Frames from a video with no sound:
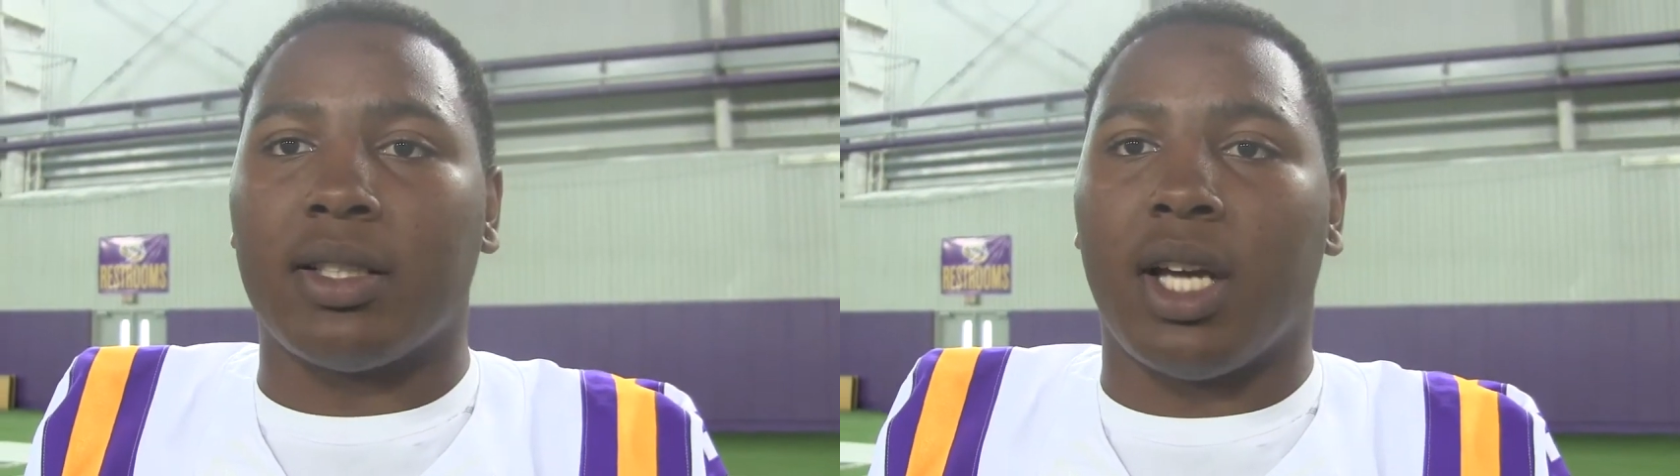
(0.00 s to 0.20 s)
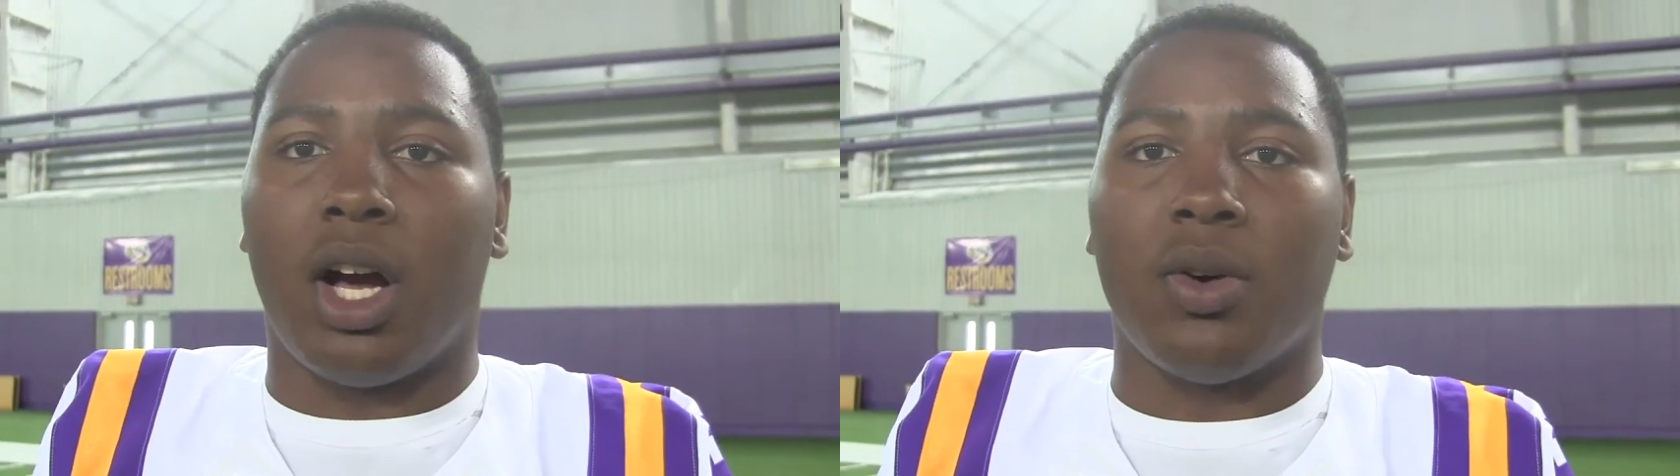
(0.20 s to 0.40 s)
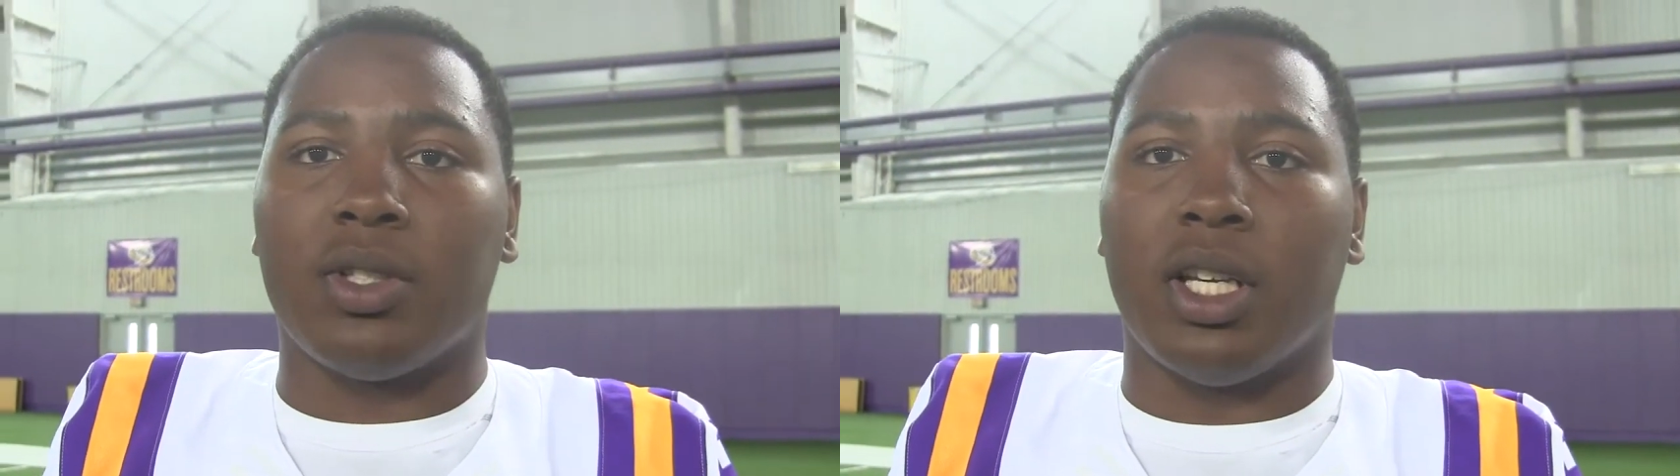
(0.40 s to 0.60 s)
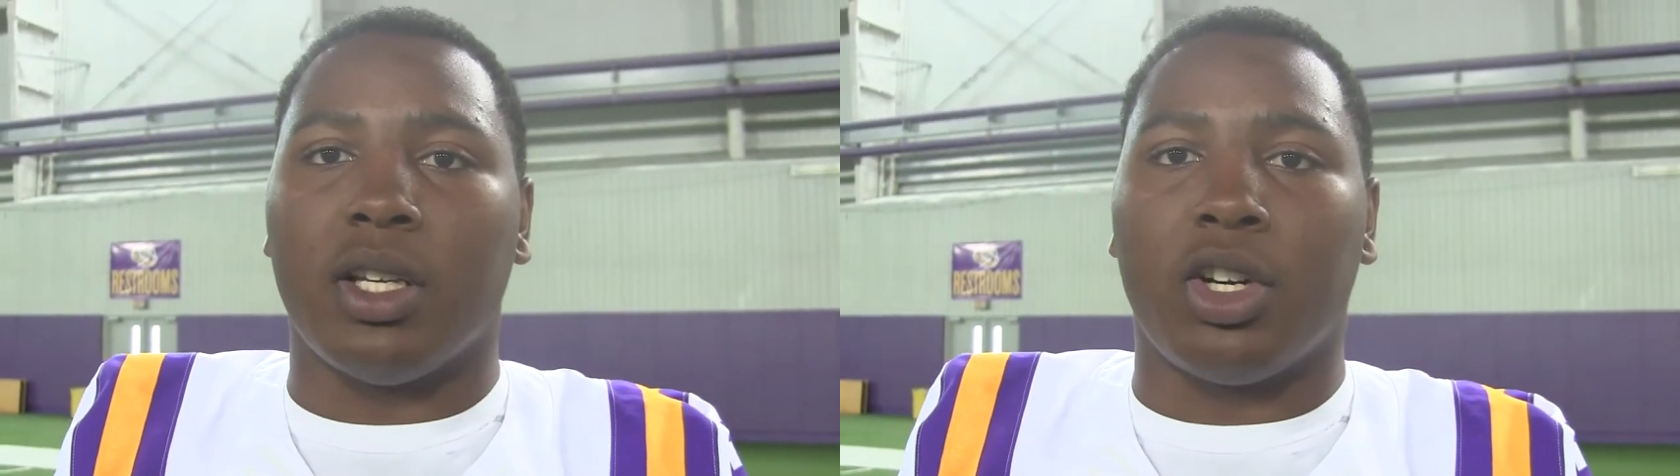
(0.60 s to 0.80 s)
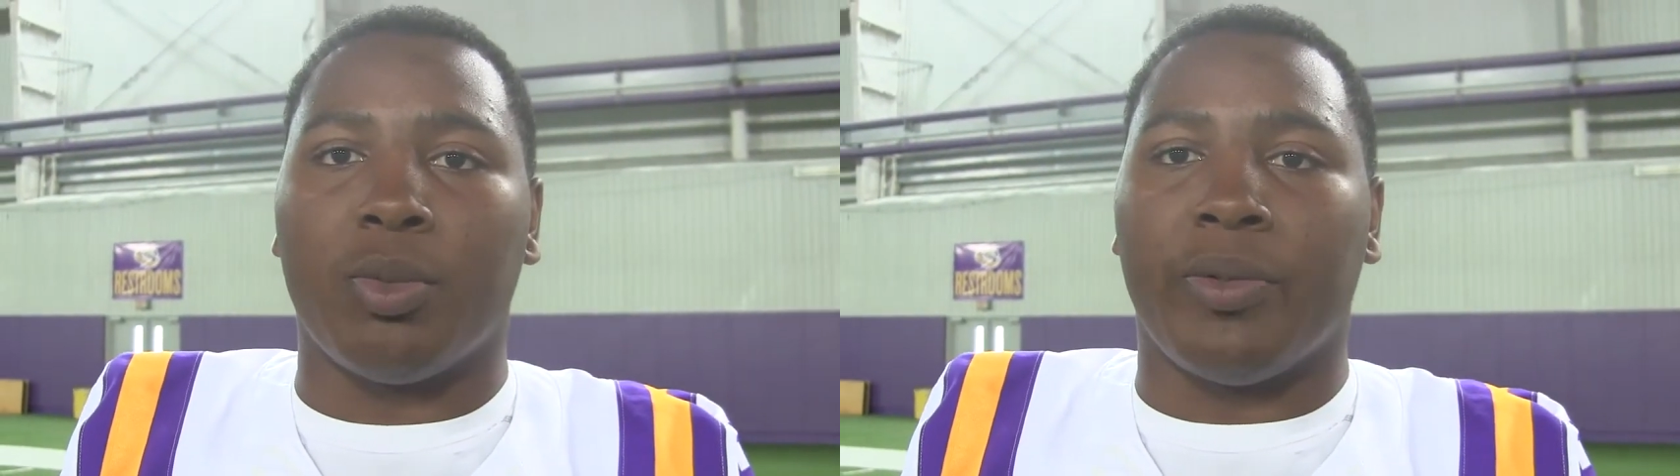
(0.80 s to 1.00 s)
He always getting
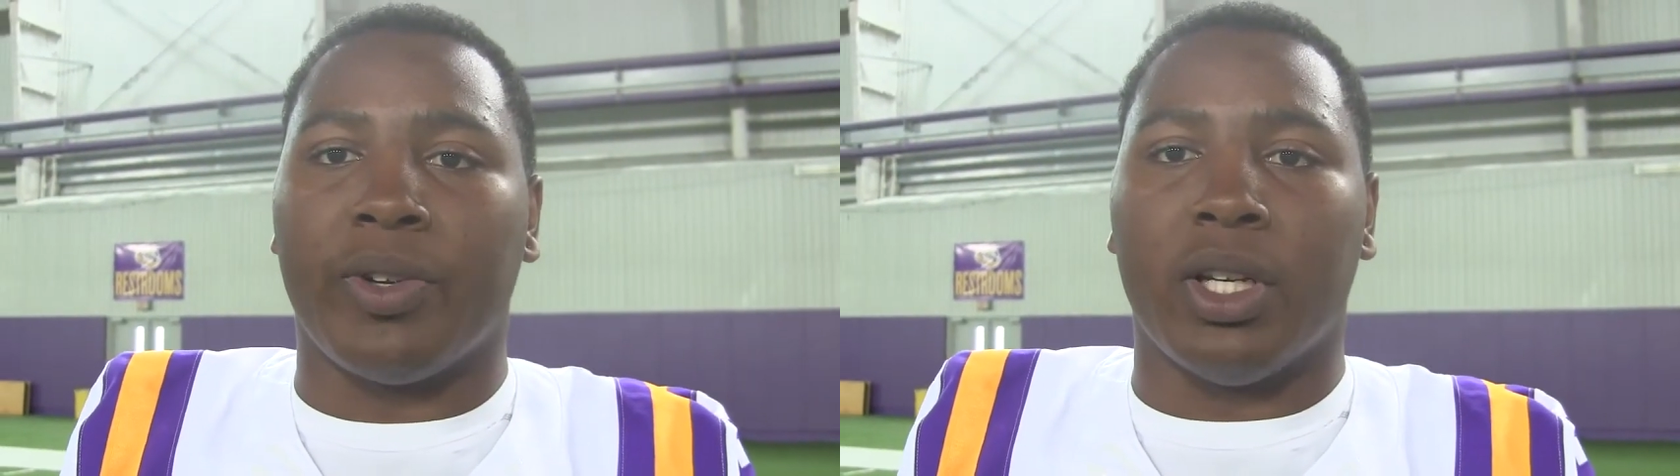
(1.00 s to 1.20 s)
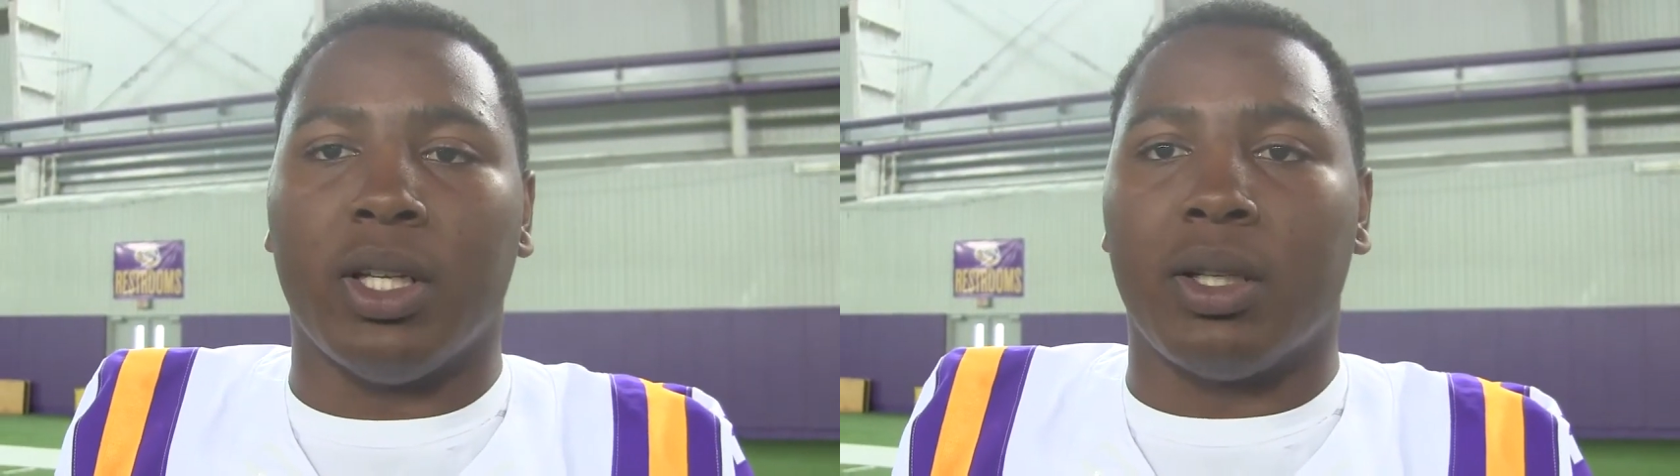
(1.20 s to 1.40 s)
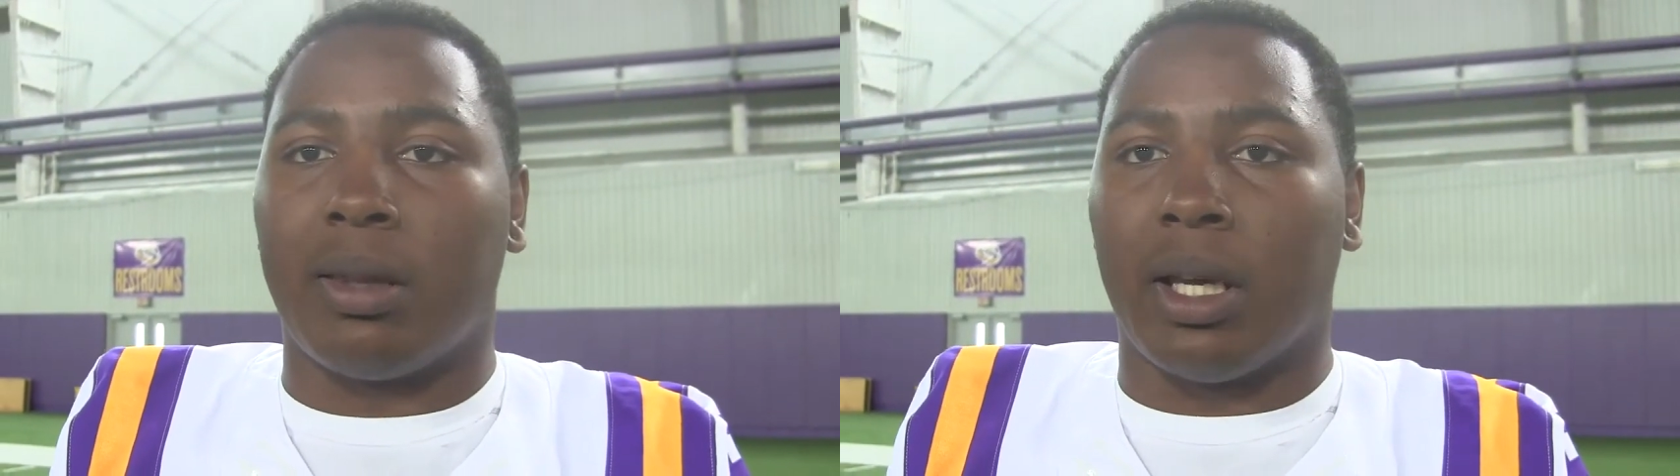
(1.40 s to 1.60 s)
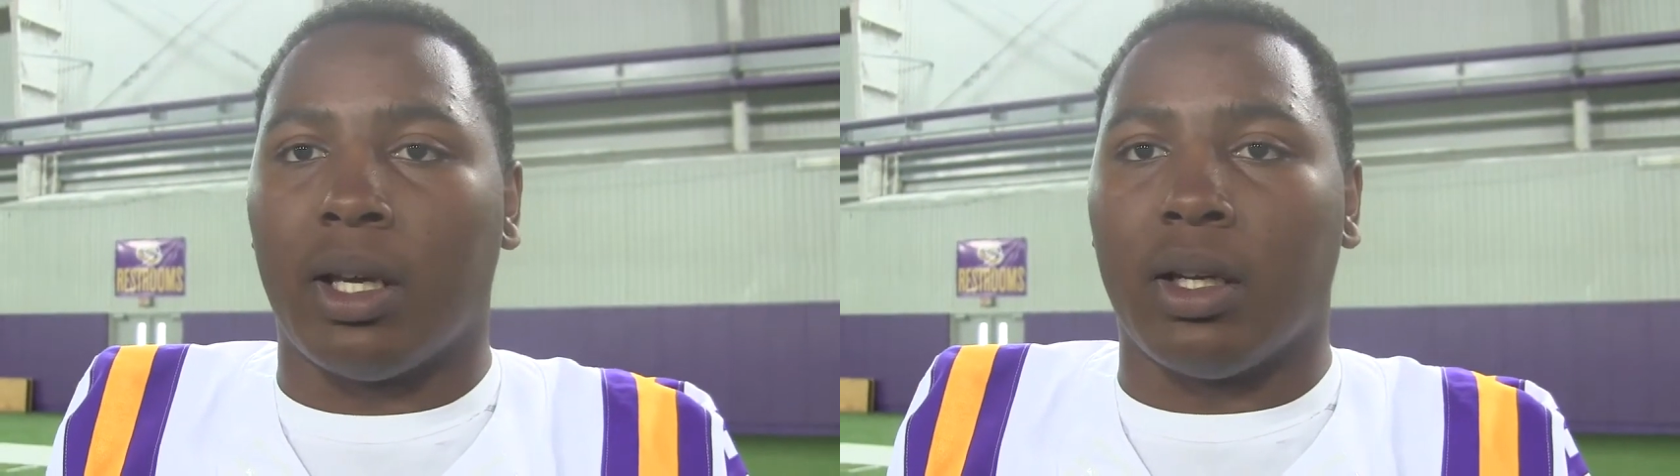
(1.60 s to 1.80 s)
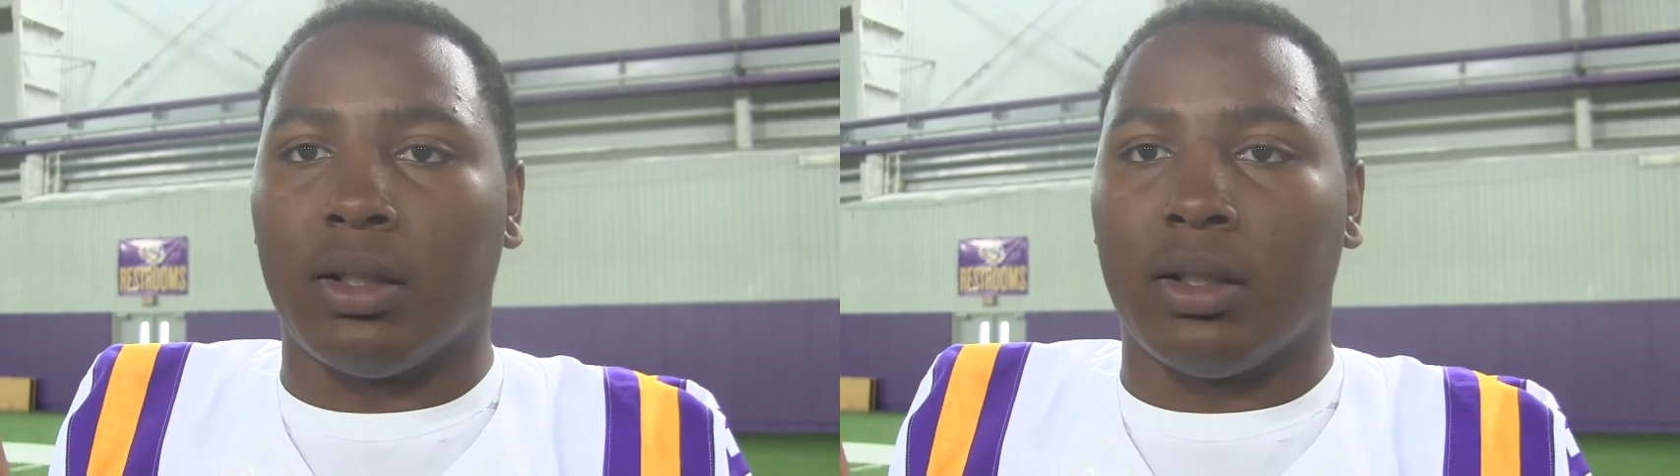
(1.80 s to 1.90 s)
on me for the little things